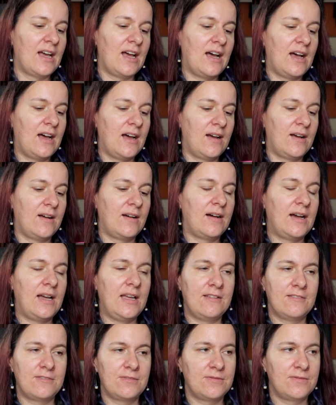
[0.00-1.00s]
I
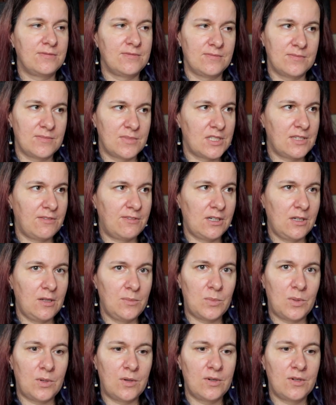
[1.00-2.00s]
have several
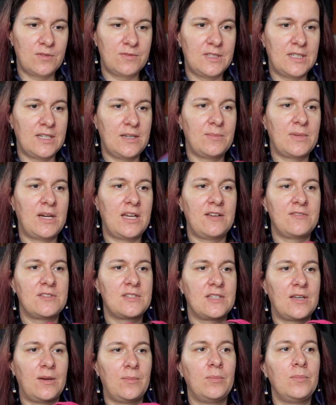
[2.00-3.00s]
more of them. I have
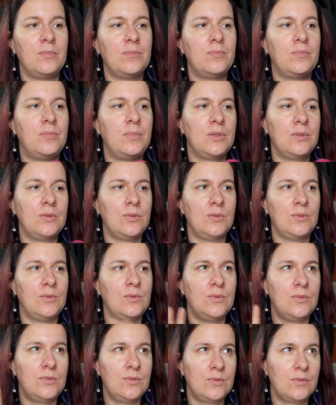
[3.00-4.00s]
some
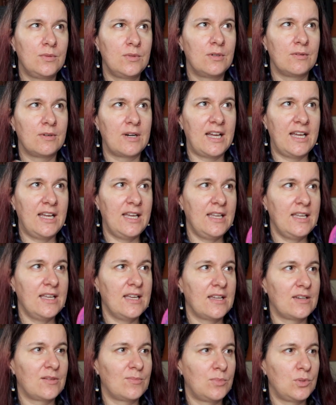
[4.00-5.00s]
blue-gray
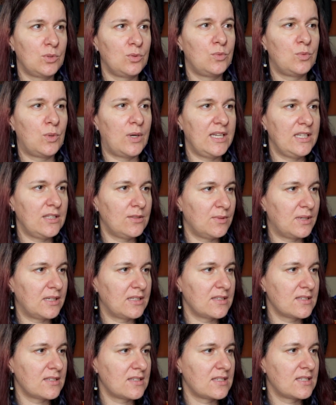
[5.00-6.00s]
and blue-white
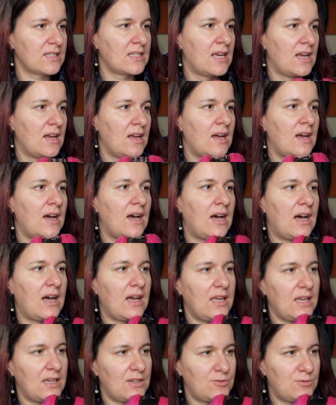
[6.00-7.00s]
ones.
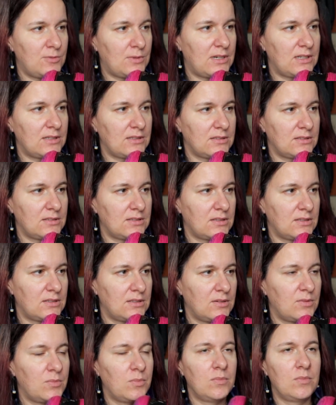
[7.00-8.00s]
I have one
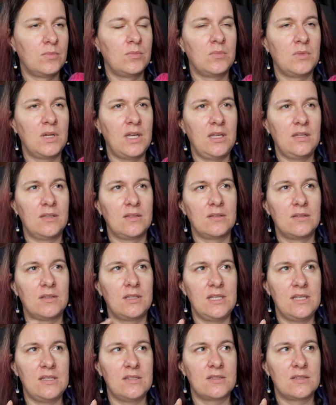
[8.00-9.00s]
in
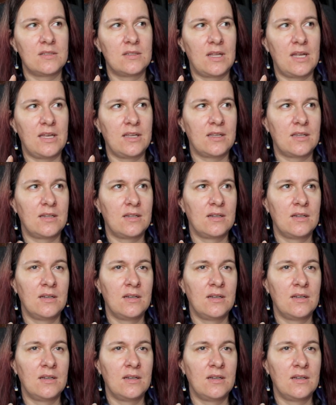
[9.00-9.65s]
these like